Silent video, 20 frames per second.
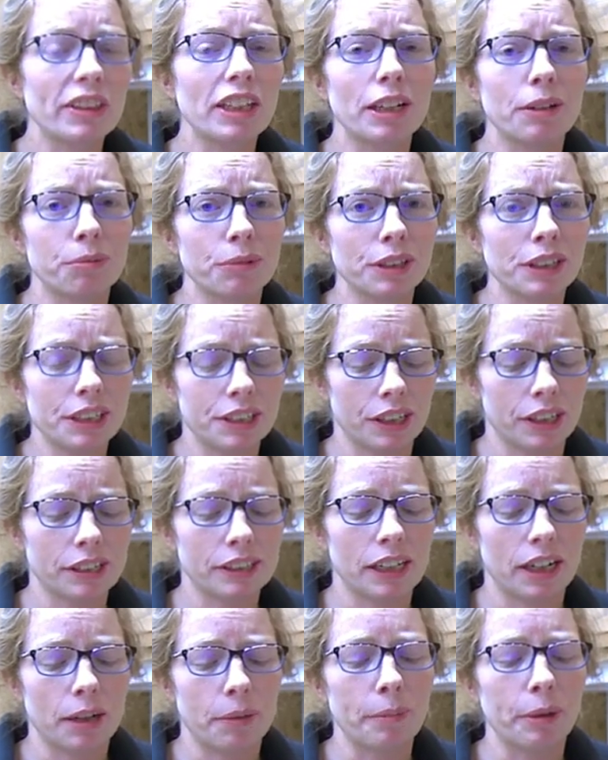It really does
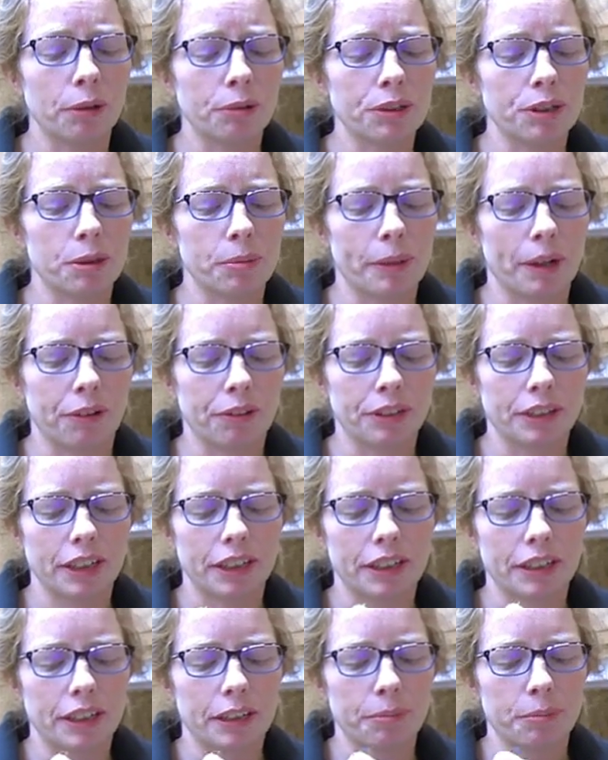kind of melt in your mouth. I
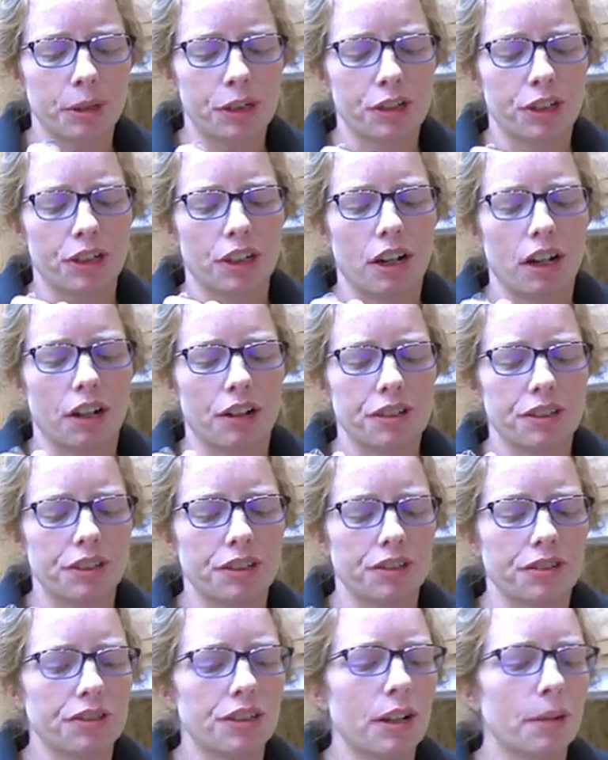didn't get much ganache
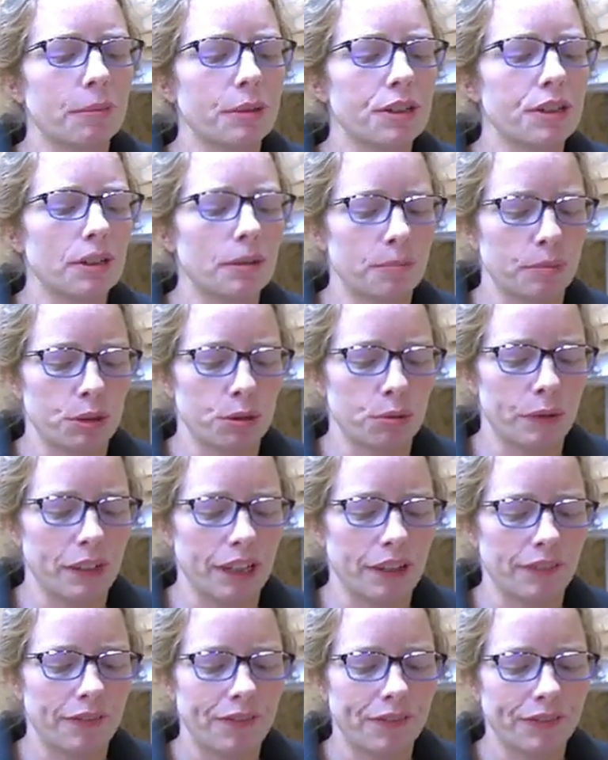because there's not much in
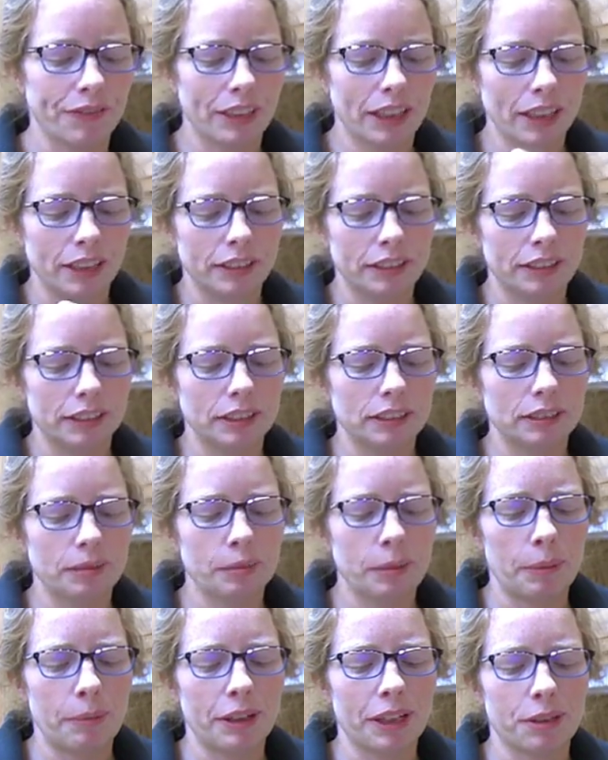between.
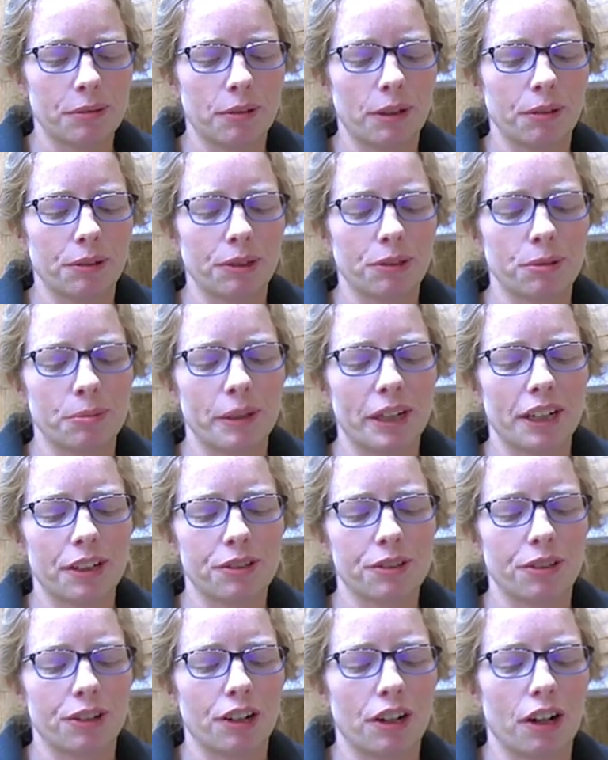Maybe that's what I'll use my
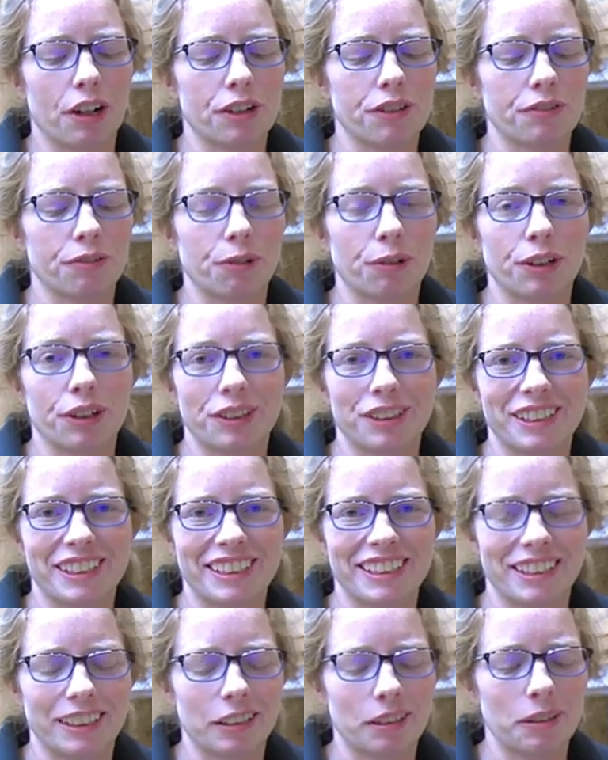extra ganache for, is
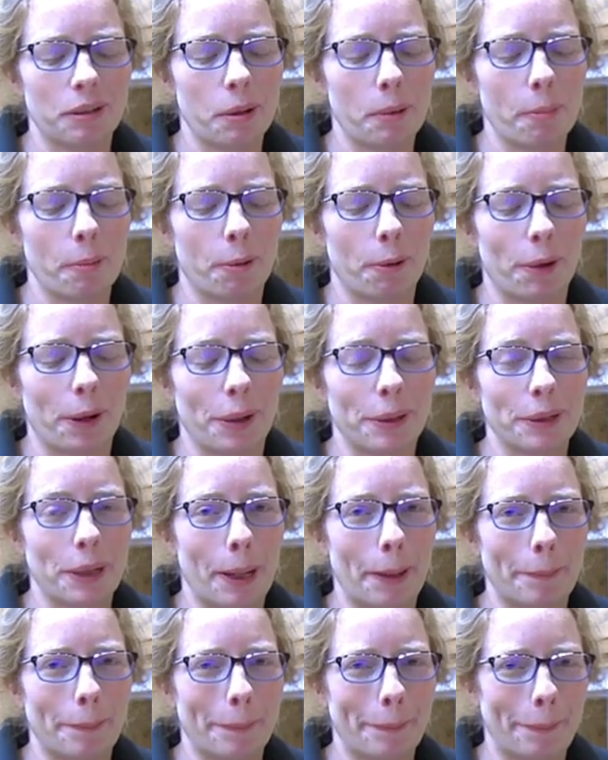to pour it on
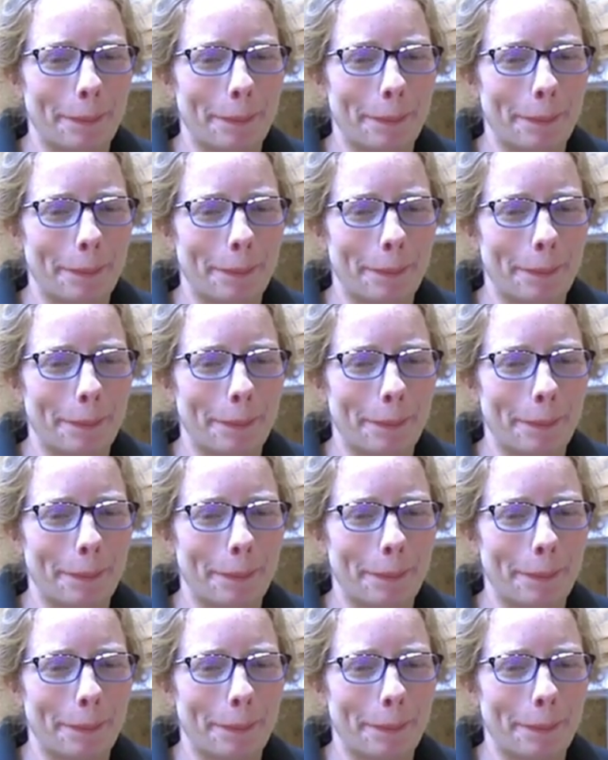top.